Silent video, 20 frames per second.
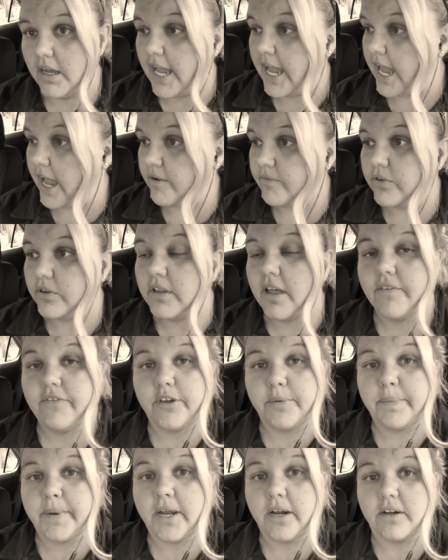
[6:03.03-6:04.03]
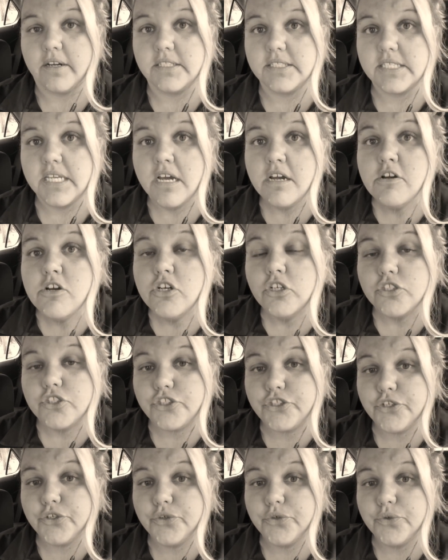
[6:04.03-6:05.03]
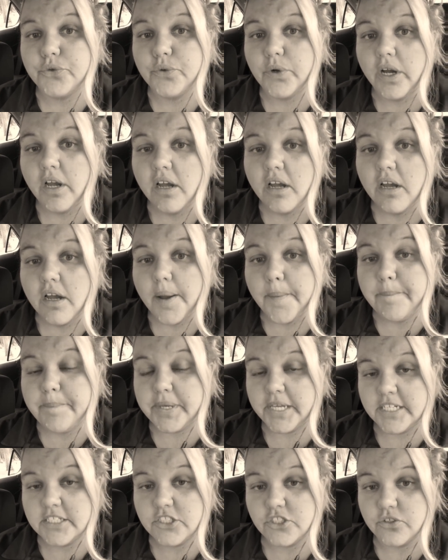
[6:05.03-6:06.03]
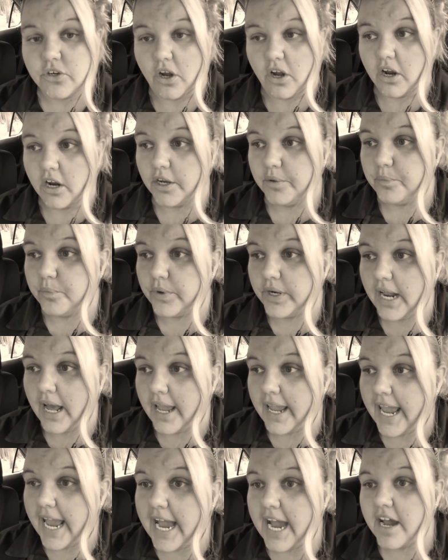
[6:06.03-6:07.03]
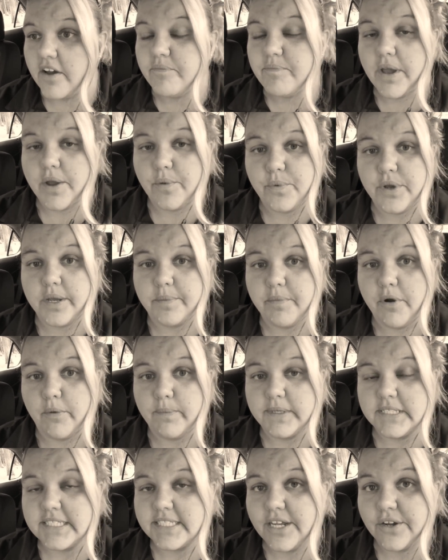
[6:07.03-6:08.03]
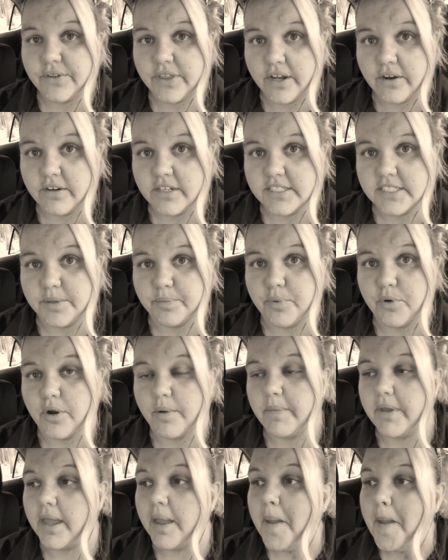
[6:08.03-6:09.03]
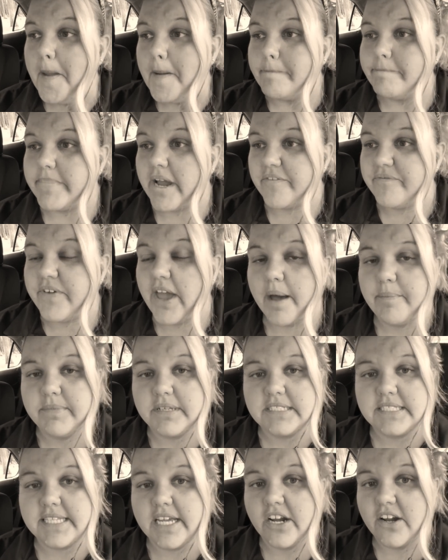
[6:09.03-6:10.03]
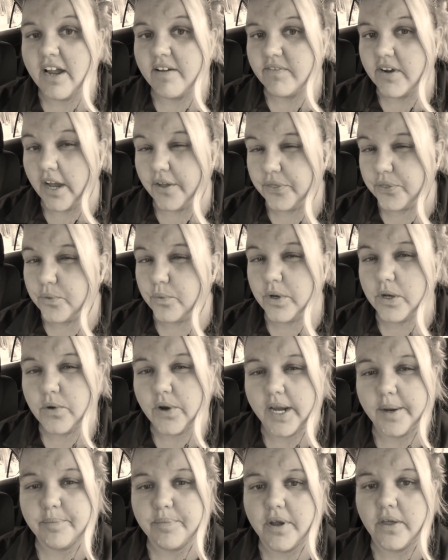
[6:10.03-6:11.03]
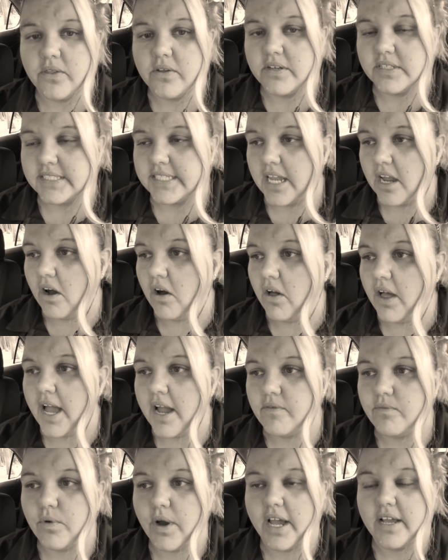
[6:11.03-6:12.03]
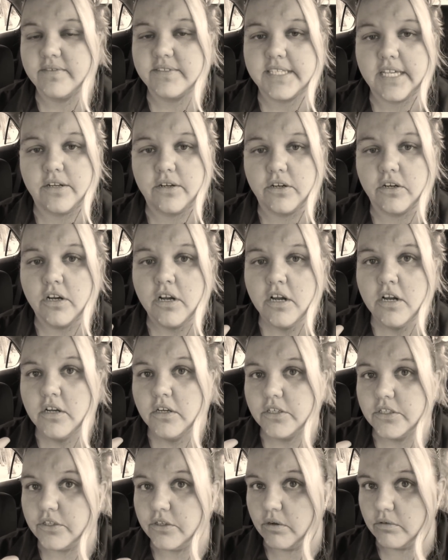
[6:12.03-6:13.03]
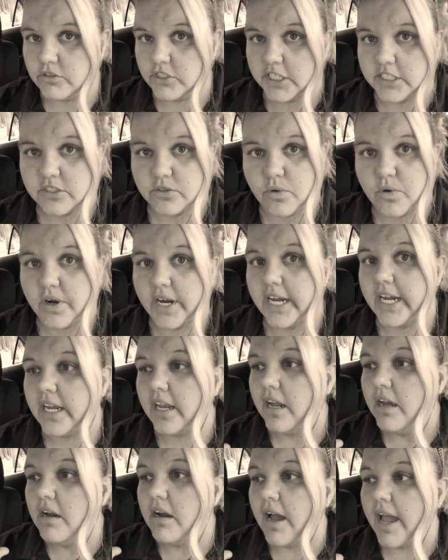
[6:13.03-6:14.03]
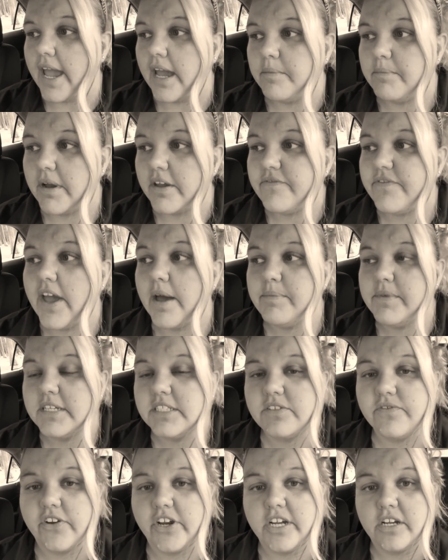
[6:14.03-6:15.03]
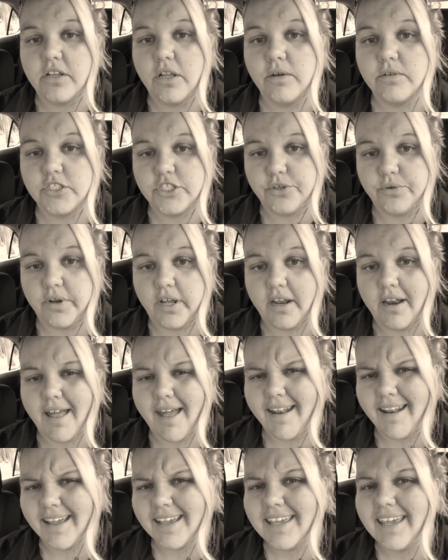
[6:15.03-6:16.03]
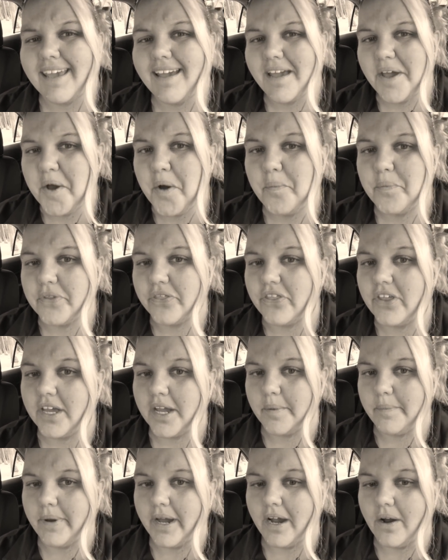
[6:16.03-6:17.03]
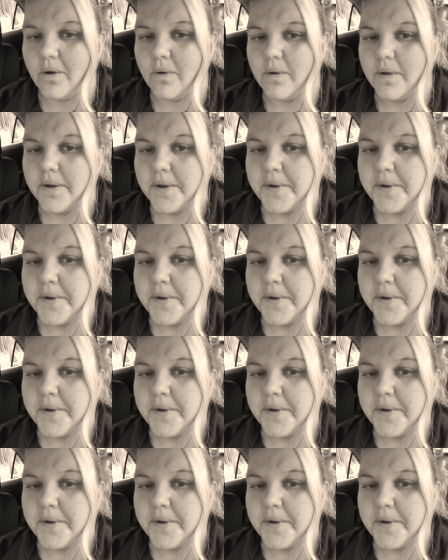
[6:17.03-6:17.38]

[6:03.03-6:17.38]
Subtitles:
ever-loving parents to be strong. When I have my weak moments, they're there to support me. My family's there. I've got 3 great brothers. They all have wives that are, you know, just great. And my family is a very close unit. And I can't help but think about